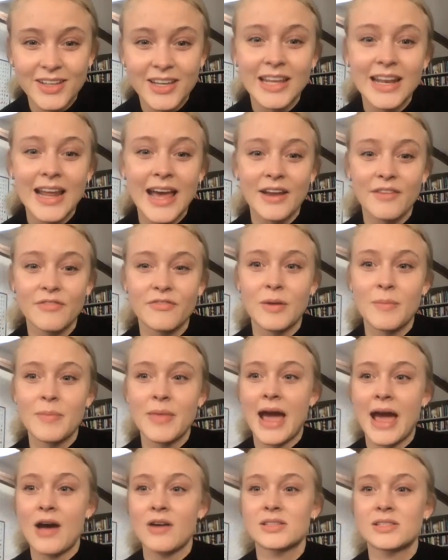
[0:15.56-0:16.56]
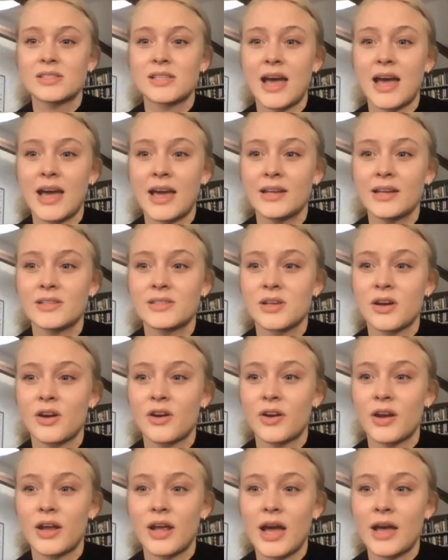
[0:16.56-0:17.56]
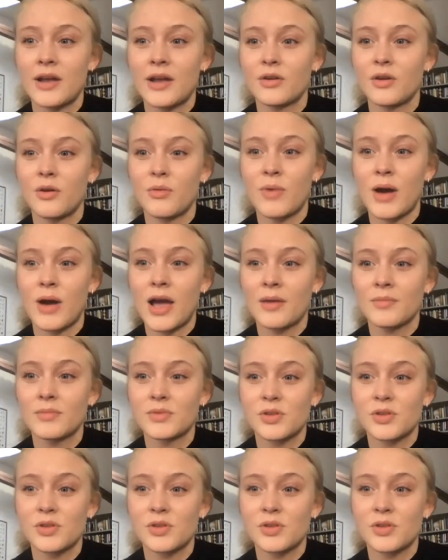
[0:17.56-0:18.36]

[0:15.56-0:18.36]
at it from the outside. Sorry, I don't know why I'm so